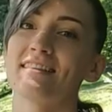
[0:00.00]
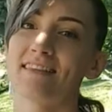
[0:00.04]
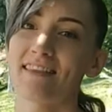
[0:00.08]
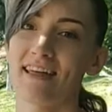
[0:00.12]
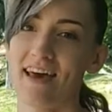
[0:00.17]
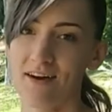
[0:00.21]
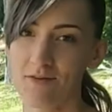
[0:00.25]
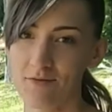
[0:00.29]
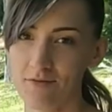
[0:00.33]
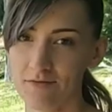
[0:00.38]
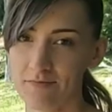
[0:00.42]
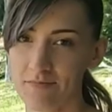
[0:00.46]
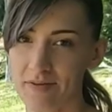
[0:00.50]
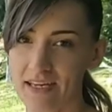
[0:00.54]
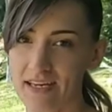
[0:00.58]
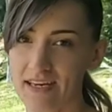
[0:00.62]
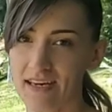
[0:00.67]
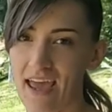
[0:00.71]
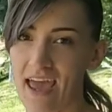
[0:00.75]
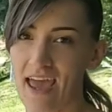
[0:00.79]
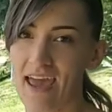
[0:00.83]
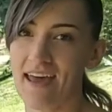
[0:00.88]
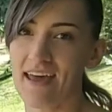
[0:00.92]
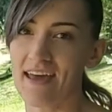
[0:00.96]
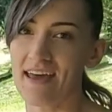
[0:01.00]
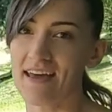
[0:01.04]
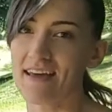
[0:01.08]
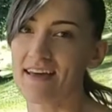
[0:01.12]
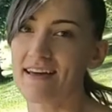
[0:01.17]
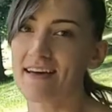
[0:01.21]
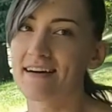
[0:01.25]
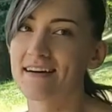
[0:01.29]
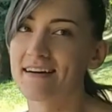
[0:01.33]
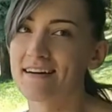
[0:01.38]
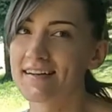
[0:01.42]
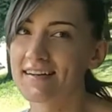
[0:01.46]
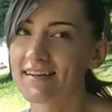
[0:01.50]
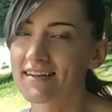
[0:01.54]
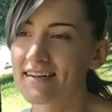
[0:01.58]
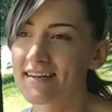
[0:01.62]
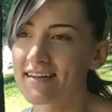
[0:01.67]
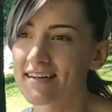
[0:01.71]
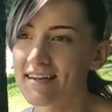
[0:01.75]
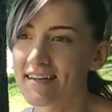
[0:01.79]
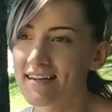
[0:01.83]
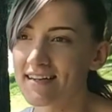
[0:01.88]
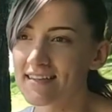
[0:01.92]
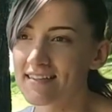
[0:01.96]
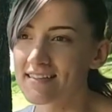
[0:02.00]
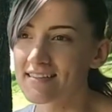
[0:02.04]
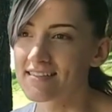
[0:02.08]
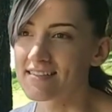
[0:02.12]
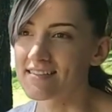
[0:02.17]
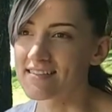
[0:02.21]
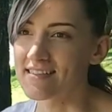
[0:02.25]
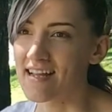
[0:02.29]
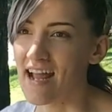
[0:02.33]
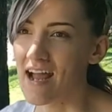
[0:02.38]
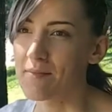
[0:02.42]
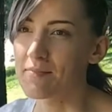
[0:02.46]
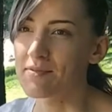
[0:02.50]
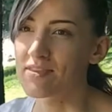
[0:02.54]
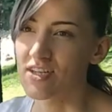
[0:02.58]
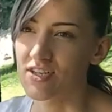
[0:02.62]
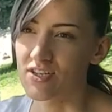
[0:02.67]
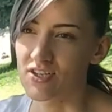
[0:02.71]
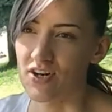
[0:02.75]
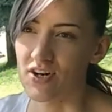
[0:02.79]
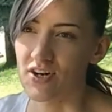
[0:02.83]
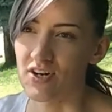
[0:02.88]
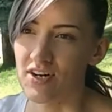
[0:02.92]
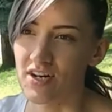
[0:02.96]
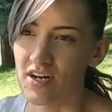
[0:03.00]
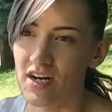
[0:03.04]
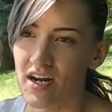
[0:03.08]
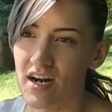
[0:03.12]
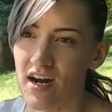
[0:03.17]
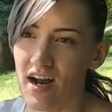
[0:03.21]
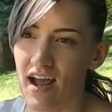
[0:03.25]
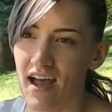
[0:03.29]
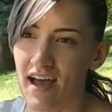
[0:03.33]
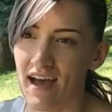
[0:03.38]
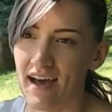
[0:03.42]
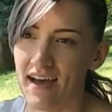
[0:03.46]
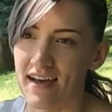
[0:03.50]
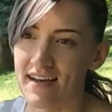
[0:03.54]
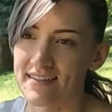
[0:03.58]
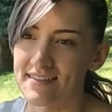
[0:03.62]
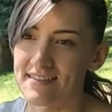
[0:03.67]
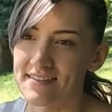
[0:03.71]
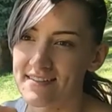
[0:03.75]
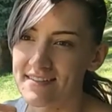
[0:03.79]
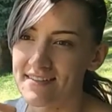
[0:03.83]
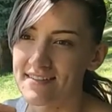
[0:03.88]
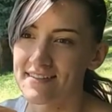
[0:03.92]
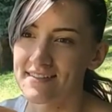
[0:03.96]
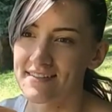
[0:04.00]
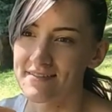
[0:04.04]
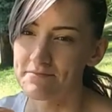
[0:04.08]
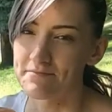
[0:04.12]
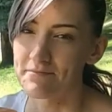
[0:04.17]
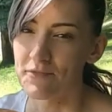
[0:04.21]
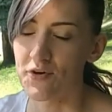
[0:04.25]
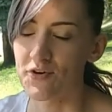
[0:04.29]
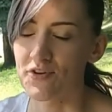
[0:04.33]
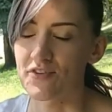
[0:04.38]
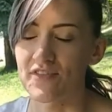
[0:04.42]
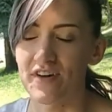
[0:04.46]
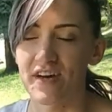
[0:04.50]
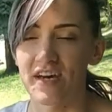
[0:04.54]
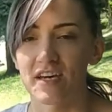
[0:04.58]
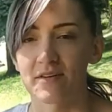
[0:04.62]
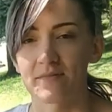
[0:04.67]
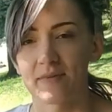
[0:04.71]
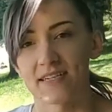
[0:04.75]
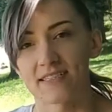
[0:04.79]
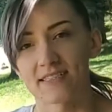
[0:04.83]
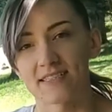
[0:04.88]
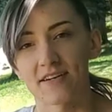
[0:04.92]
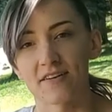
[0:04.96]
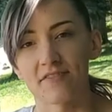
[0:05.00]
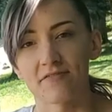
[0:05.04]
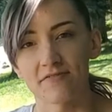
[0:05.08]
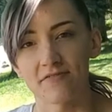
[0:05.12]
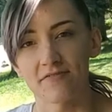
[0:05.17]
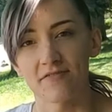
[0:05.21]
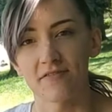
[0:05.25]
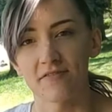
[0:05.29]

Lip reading: That would be a stab in the dark at motivating myself,